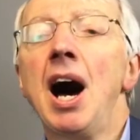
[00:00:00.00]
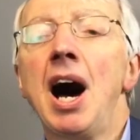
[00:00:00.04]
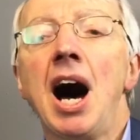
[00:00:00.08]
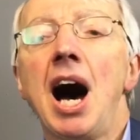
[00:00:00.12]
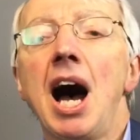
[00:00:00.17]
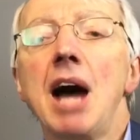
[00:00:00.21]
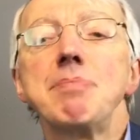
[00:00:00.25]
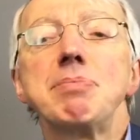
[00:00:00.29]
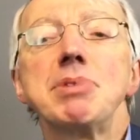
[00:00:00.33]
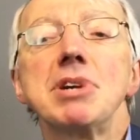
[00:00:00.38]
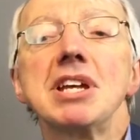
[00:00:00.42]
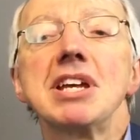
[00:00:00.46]

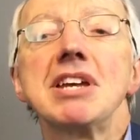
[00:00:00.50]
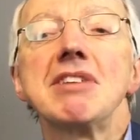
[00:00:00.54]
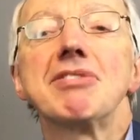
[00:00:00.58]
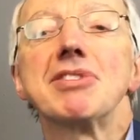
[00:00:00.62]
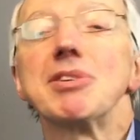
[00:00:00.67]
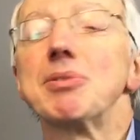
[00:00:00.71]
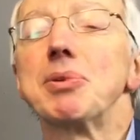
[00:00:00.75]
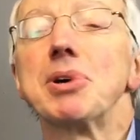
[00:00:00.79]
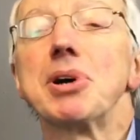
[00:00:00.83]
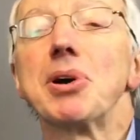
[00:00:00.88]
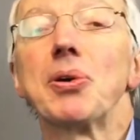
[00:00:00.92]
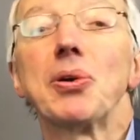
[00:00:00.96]
I believe
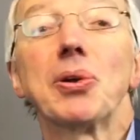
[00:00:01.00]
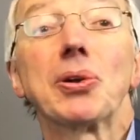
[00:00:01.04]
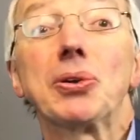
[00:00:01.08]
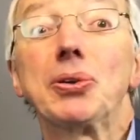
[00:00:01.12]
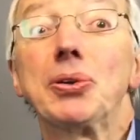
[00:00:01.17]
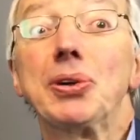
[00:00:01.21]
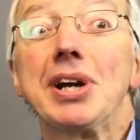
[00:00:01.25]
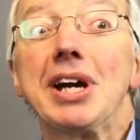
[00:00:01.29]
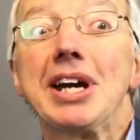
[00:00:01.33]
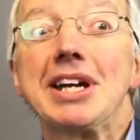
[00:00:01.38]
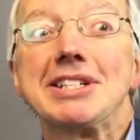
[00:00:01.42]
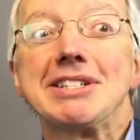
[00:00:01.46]
that we are all
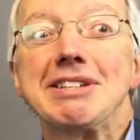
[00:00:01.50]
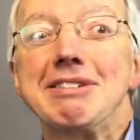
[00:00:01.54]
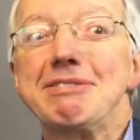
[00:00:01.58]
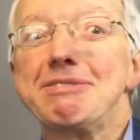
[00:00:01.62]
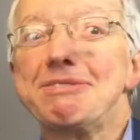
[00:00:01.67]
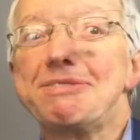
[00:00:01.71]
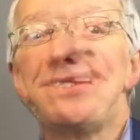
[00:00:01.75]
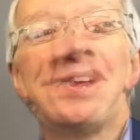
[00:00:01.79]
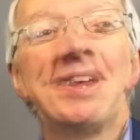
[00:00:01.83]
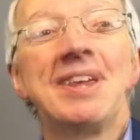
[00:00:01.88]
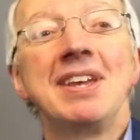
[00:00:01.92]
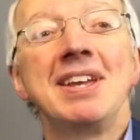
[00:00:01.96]
creative.
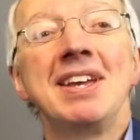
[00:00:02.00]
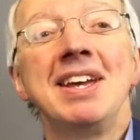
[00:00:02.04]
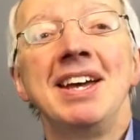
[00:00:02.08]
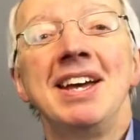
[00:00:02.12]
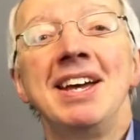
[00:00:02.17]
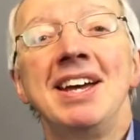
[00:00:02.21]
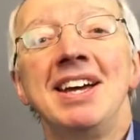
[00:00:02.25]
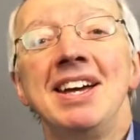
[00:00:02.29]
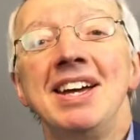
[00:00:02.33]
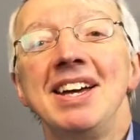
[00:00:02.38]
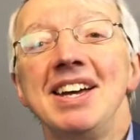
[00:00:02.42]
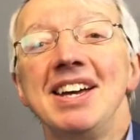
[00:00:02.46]

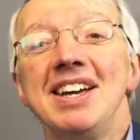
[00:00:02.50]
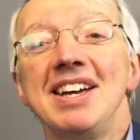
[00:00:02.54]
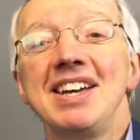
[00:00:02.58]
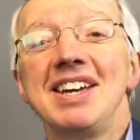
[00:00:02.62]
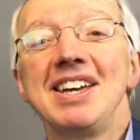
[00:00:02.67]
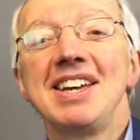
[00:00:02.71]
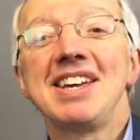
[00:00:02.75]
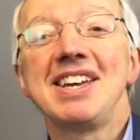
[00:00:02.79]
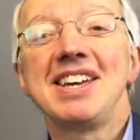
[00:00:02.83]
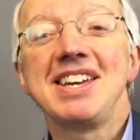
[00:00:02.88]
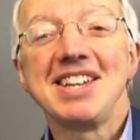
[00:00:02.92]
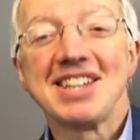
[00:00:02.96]

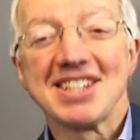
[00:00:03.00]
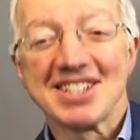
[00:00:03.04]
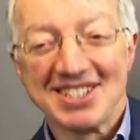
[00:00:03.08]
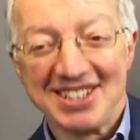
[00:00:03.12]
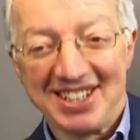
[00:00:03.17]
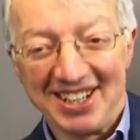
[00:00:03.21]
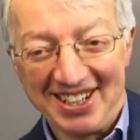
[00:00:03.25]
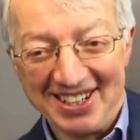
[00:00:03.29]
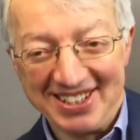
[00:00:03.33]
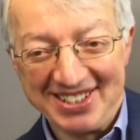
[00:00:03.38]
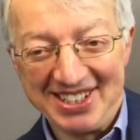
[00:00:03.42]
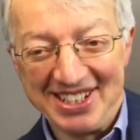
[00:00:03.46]
Here's an
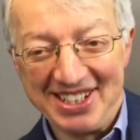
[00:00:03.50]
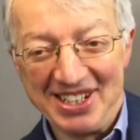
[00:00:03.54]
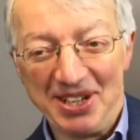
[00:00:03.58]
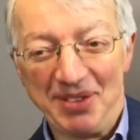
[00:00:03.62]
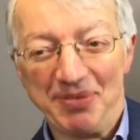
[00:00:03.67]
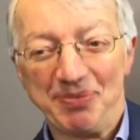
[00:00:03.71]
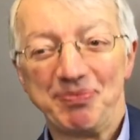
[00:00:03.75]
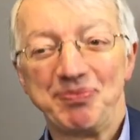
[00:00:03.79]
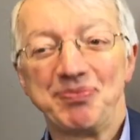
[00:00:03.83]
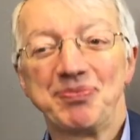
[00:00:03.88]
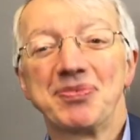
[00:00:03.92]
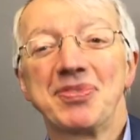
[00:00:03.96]
idea.
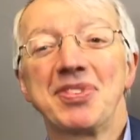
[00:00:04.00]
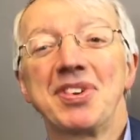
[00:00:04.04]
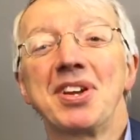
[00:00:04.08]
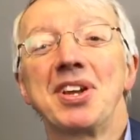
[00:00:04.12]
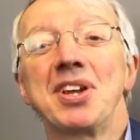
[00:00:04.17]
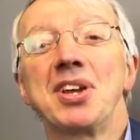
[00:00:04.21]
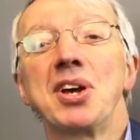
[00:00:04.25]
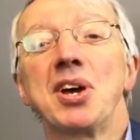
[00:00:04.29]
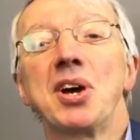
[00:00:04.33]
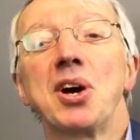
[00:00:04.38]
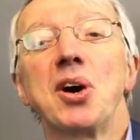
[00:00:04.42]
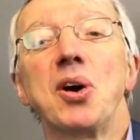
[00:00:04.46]

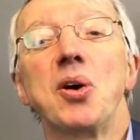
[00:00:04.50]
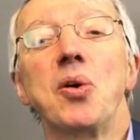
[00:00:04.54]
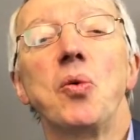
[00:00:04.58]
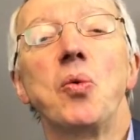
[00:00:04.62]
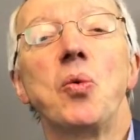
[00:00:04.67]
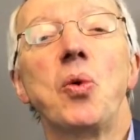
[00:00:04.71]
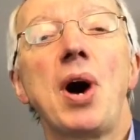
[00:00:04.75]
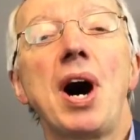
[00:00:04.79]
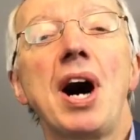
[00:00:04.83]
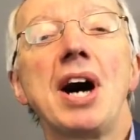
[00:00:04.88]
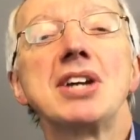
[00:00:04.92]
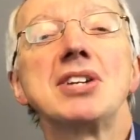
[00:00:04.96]

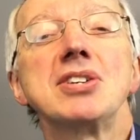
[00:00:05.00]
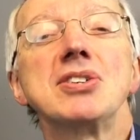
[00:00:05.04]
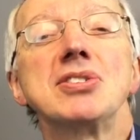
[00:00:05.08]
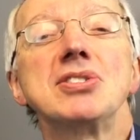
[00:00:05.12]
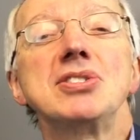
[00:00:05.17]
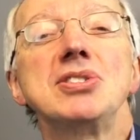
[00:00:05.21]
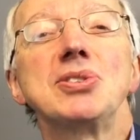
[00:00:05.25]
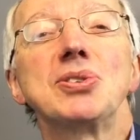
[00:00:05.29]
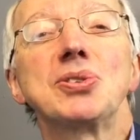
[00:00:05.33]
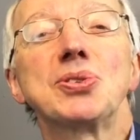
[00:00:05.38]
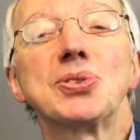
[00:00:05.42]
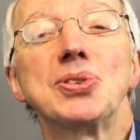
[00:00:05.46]
Why don't
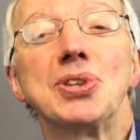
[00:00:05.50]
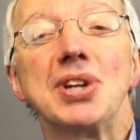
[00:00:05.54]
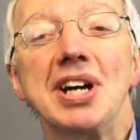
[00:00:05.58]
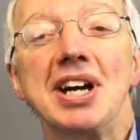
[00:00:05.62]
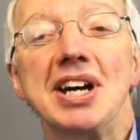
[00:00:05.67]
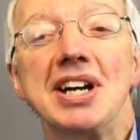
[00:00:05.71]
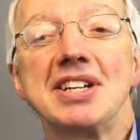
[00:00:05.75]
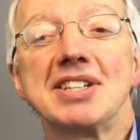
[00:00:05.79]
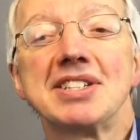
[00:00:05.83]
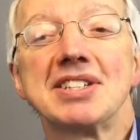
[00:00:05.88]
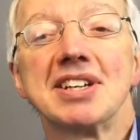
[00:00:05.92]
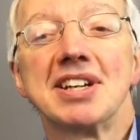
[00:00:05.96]
you
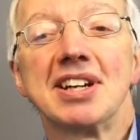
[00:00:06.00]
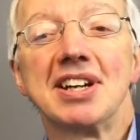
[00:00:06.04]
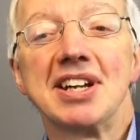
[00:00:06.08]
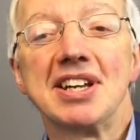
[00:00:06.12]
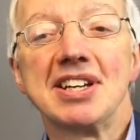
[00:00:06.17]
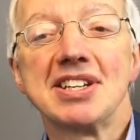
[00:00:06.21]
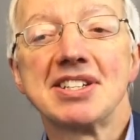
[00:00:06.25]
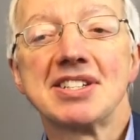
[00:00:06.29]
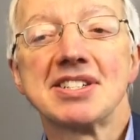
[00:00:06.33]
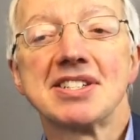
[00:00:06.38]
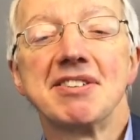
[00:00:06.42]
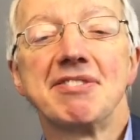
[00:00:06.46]
create a
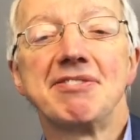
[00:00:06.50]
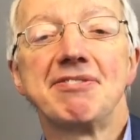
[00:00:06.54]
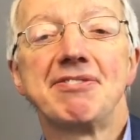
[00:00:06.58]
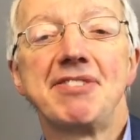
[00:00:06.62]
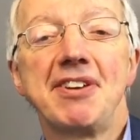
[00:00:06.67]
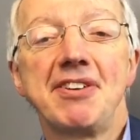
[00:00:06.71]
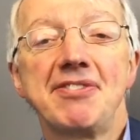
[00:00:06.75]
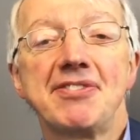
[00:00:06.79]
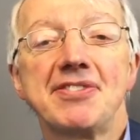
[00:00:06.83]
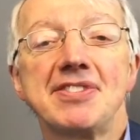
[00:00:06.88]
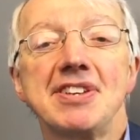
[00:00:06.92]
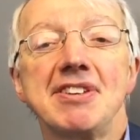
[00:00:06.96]
list of
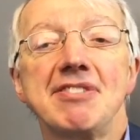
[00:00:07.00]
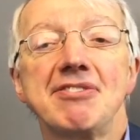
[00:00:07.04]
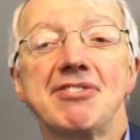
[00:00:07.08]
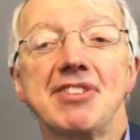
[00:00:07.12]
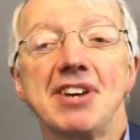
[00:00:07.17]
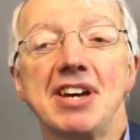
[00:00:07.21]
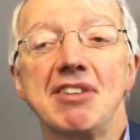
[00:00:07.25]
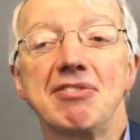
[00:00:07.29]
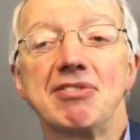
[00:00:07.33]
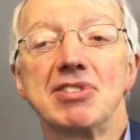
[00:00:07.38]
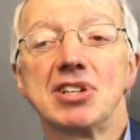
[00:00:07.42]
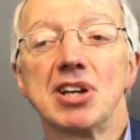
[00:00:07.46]
50
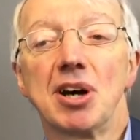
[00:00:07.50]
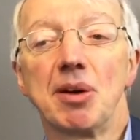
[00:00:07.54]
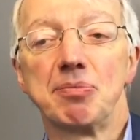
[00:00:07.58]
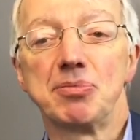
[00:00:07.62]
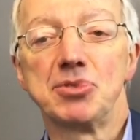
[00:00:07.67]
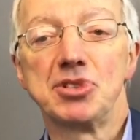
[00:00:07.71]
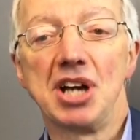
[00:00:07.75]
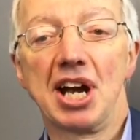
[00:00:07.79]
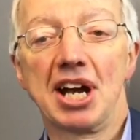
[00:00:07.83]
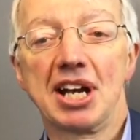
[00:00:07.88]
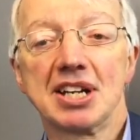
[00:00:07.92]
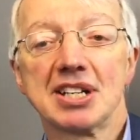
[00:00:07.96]
favourite
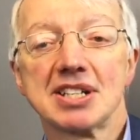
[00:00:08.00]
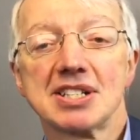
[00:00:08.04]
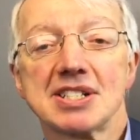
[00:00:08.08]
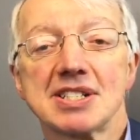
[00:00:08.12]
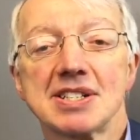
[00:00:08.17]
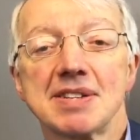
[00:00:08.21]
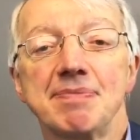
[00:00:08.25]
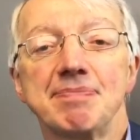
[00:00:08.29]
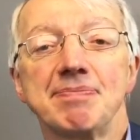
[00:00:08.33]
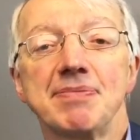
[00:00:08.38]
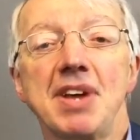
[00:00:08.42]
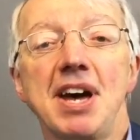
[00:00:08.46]

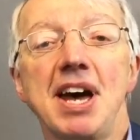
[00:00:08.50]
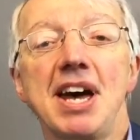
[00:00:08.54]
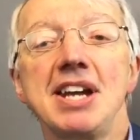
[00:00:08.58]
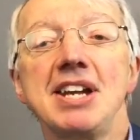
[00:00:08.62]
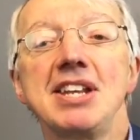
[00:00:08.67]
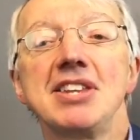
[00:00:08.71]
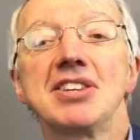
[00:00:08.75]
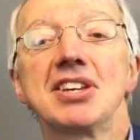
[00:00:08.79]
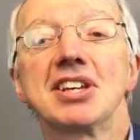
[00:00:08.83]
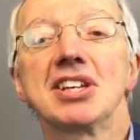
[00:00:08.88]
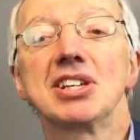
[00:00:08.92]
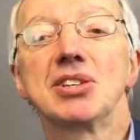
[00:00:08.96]
objects?
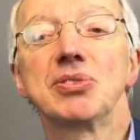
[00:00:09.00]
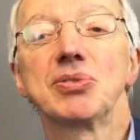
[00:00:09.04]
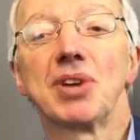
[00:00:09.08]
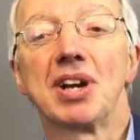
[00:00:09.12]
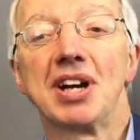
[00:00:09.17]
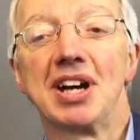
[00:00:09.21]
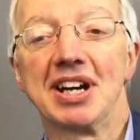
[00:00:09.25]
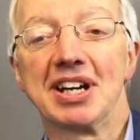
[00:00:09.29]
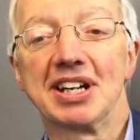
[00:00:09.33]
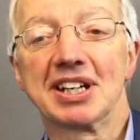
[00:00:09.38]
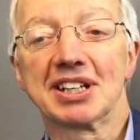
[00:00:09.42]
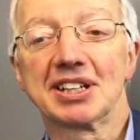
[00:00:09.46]
Anything you
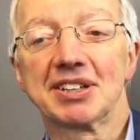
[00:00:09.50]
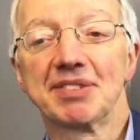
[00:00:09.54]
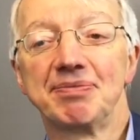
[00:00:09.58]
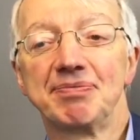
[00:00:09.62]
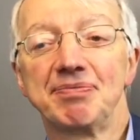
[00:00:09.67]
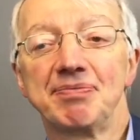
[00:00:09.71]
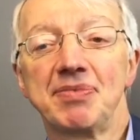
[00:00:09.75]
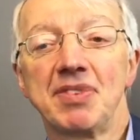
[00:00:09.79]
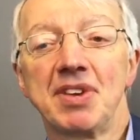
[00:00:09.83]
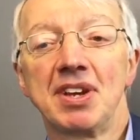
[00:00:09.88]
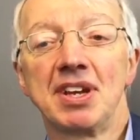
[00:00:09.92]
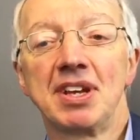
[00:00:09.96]
like.
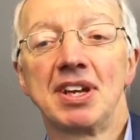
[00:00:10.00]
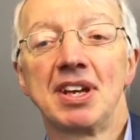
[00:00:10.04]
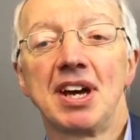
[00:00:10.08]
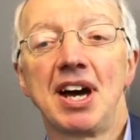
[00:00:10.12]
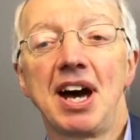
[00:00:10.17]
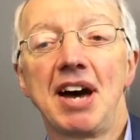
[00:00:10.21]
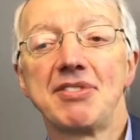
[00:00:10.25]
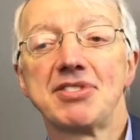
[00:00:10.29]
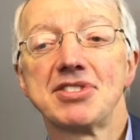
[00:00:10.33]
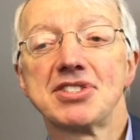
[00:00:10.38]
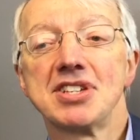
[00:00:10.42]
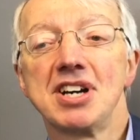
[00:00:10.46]

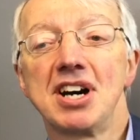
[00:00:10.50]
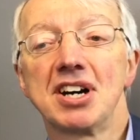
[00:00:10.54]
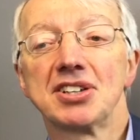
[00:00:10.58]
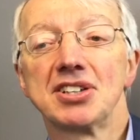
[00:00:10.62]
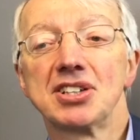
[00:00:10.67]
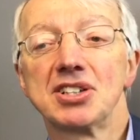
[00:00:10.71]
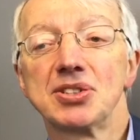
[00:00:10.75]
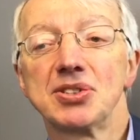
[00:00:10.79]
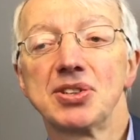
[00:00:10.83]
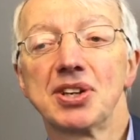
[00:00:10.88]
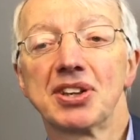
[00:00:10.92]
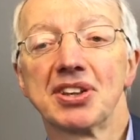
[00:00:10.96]
I've
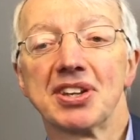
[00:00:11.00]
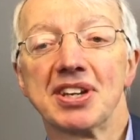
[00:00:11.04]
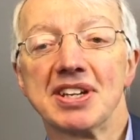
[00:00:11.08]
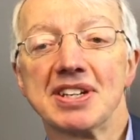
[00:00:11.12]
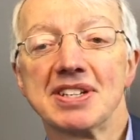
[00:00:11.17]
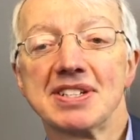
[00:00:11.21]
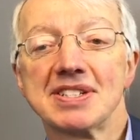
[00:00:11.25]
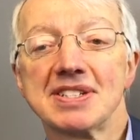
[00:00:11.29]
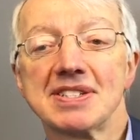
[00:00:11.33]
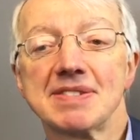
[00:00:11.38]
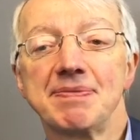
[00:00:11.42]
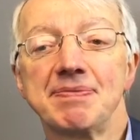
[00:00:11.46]
started doing
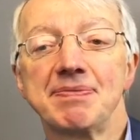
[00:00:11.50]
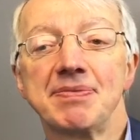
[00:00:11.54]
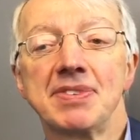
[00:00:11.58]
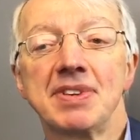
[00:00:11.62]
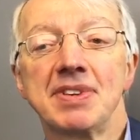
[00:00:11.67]
this.